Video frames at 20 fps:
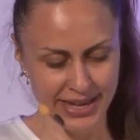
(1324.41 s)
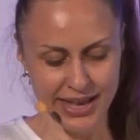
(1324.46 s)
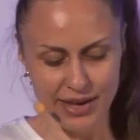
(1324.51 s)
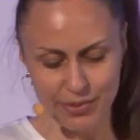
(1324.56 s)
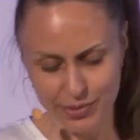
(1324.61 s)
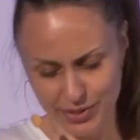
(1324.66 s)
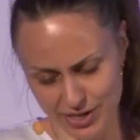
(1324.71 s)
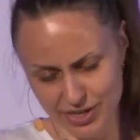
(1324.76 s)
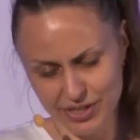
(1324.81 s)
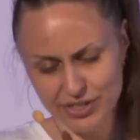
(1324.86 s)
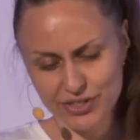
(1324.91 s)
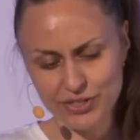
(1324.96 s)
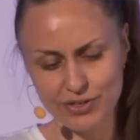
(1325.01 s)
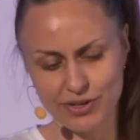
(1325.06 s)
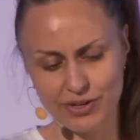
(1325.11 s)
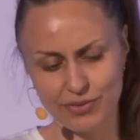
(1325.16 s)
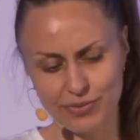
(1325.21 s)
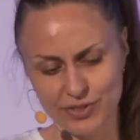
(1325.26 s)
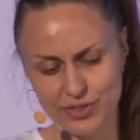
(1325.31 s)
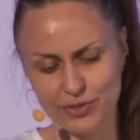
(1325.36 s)
We're going to
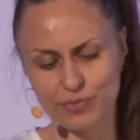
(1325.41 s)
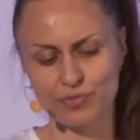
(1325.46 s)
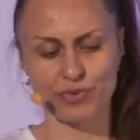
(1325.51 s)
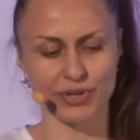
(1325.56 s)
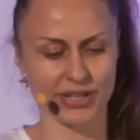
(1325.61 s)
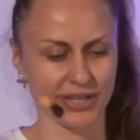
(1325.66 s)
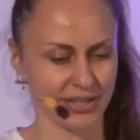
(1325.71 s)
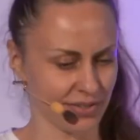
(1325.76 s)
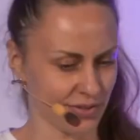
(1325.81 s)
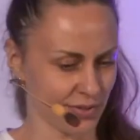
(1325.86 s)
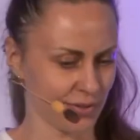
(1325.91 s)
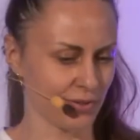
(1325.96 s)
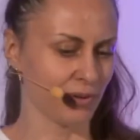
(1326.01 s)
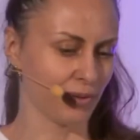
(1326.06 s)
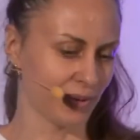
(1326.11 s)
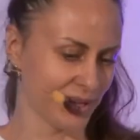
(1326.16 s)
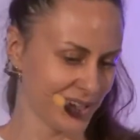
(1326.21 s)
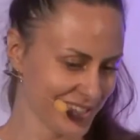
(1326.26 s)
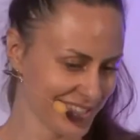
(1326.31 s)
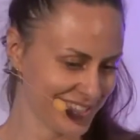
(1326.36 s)
start with Spring, as
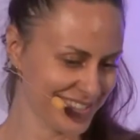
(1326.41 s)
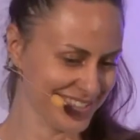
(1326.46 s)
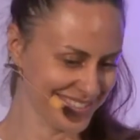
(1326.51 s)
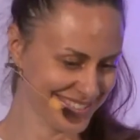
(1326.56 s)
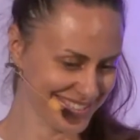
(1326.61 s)
always,